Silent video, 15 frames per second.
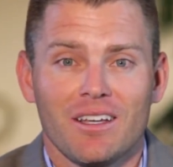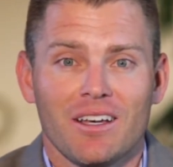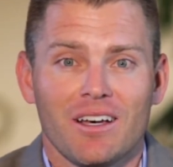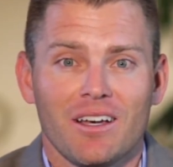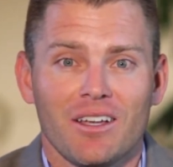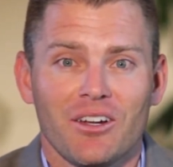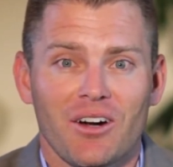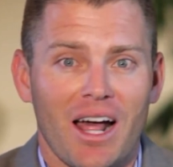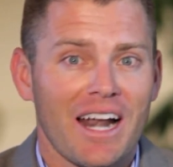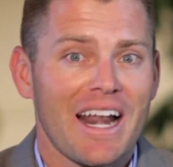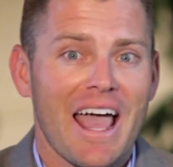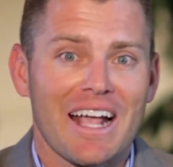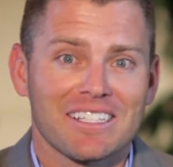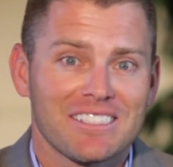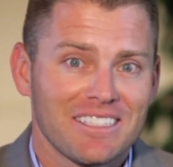You're not an
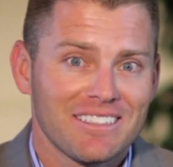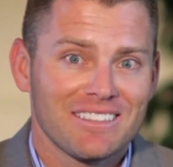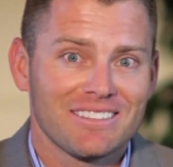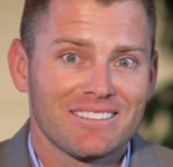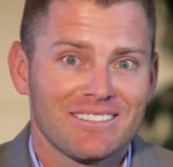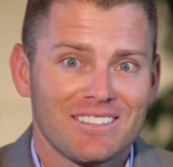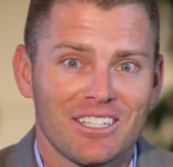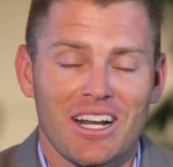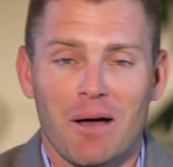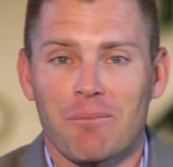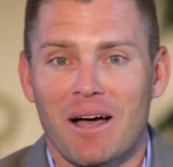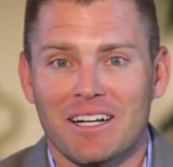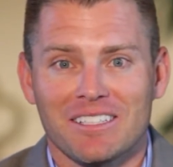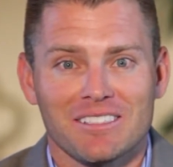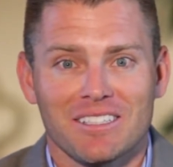accident. You're not
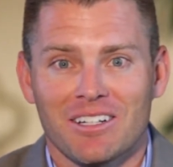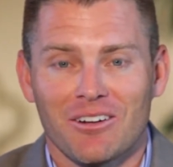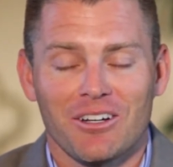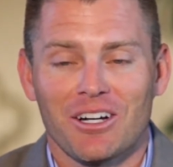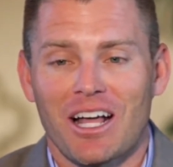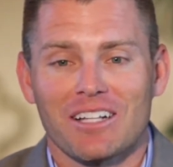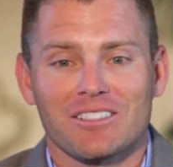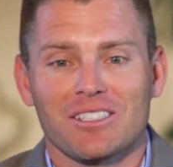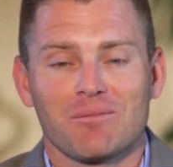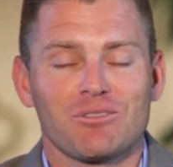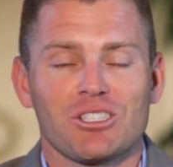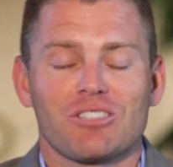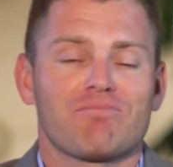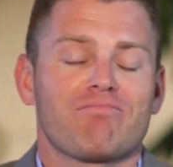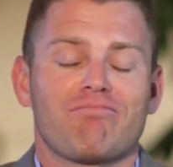you're not some just